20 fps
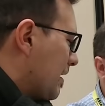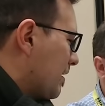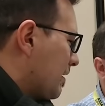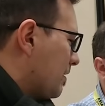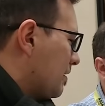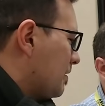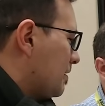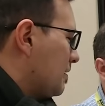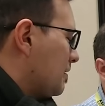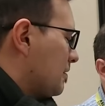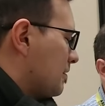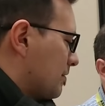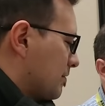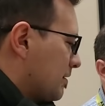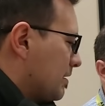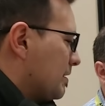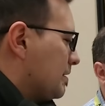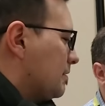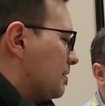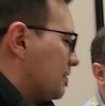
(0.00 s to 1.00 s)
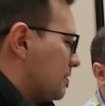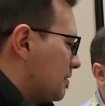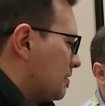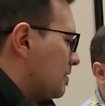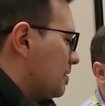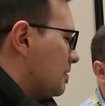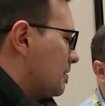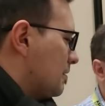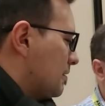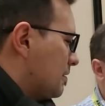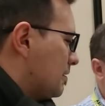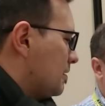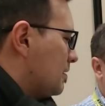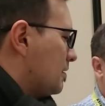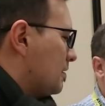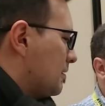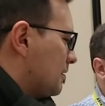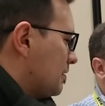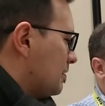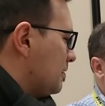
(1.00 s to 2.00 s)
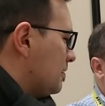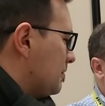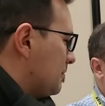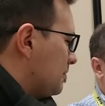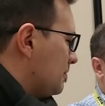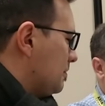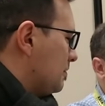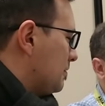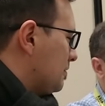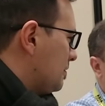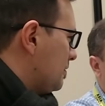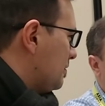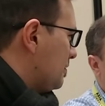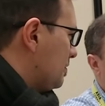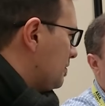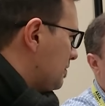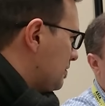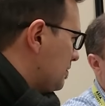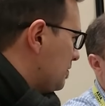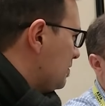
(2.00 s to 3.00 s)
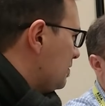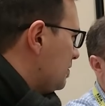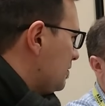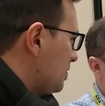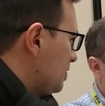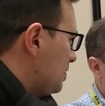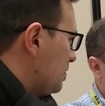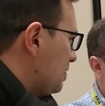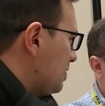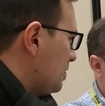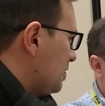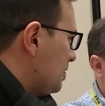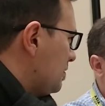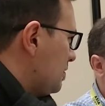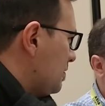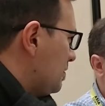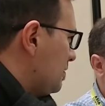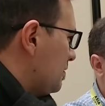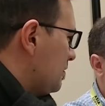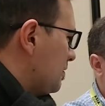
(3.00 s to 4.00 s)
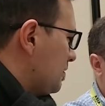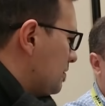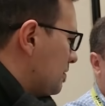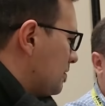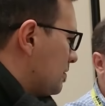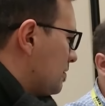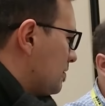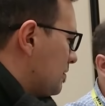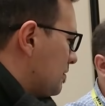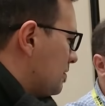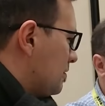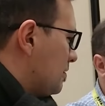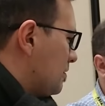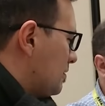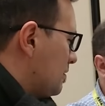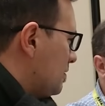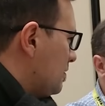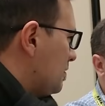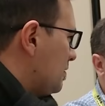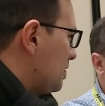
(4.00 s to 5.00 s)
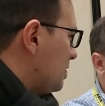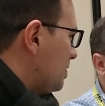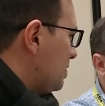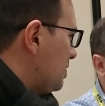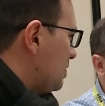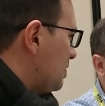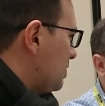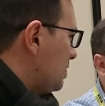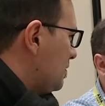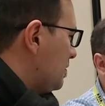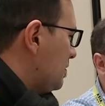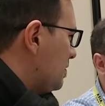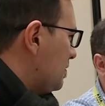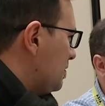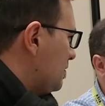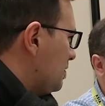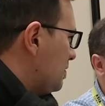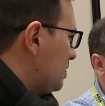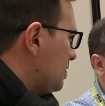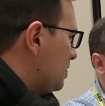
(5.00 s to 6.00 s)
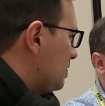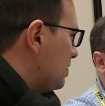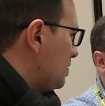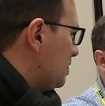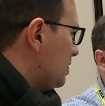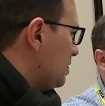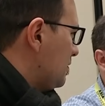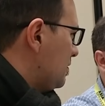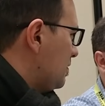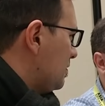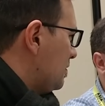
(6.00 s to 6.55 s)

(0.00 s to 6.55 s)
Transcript: The person shown says nothing.